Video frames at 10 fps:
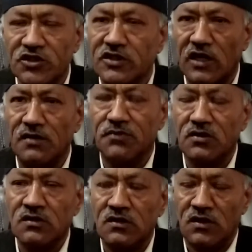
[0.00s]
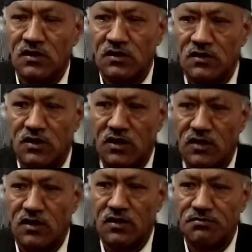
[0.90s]
in Kalimpong.
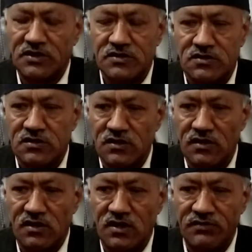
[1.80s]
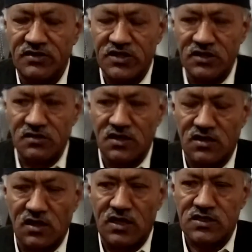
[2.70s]
But having said that,
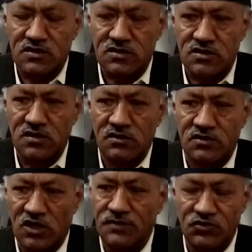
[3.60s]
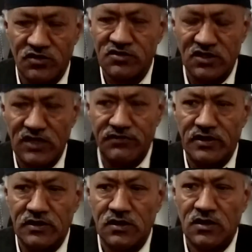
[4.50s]
last time,
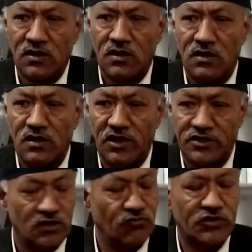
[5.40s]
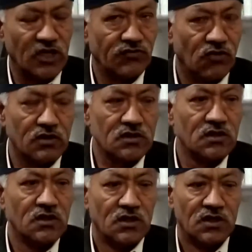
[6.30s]
2011 election, which I fought,
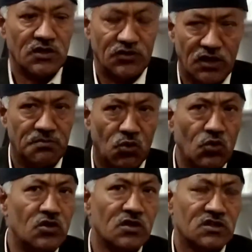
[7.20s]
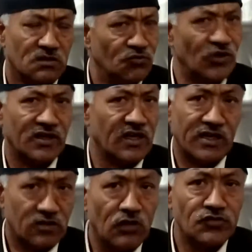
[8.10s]
they polled somewhere near
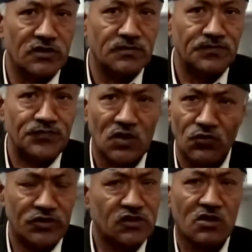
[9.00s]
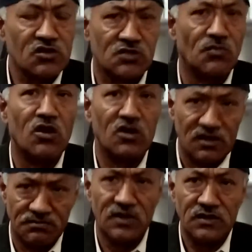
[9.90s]
8,000, which is not a small
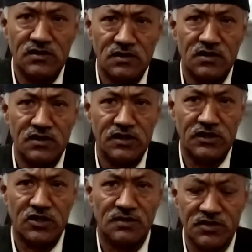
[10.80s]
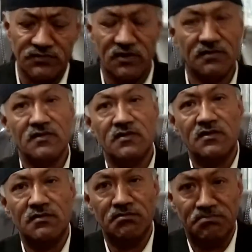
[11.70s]
number in terms of a
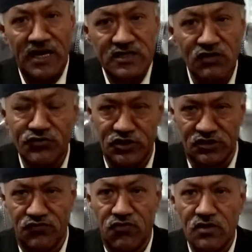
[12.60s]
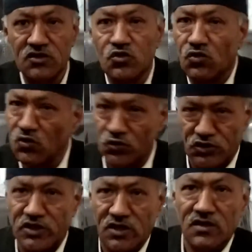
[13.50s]
battle which is fought so closely.